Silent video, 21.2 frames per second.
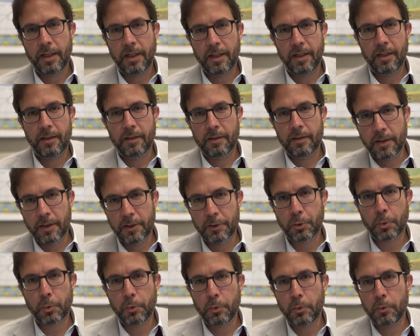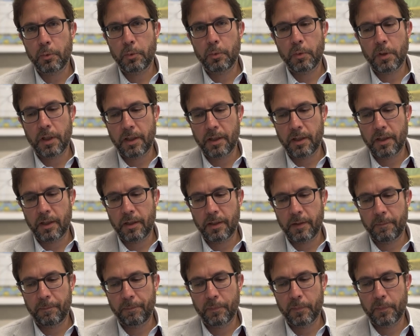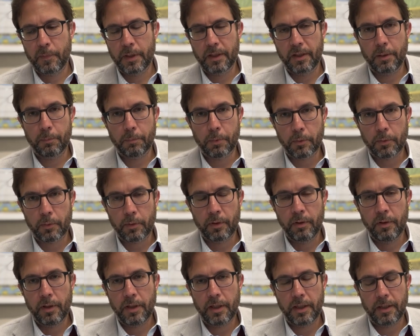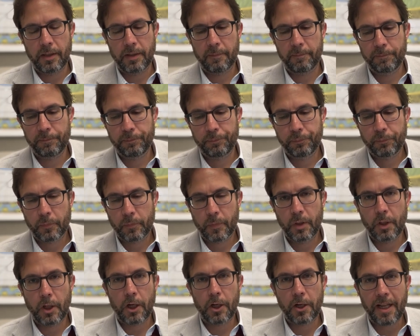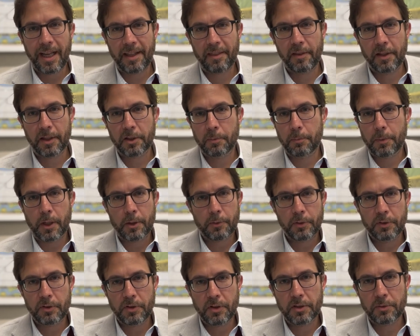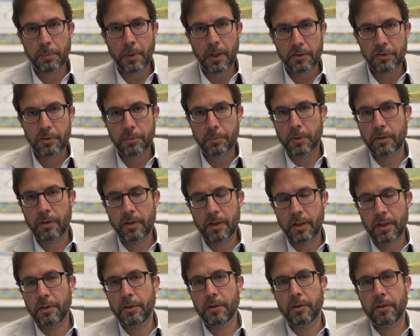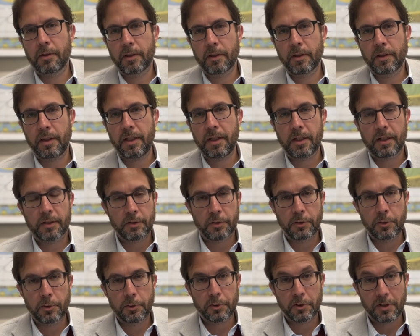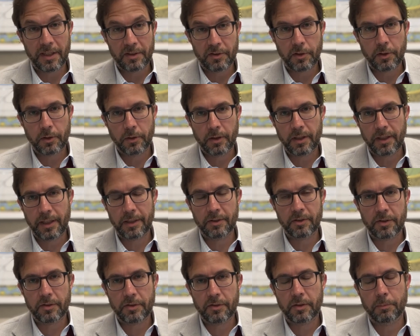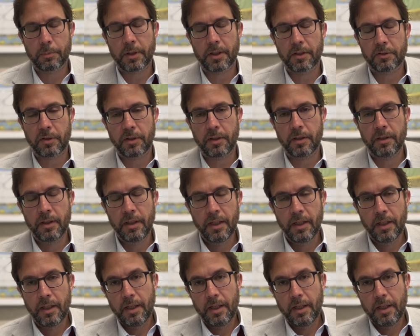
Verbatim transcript: uh, a true liberal um, non-ethnic democracy is possible under the constitution as it currently exists in Bosnia.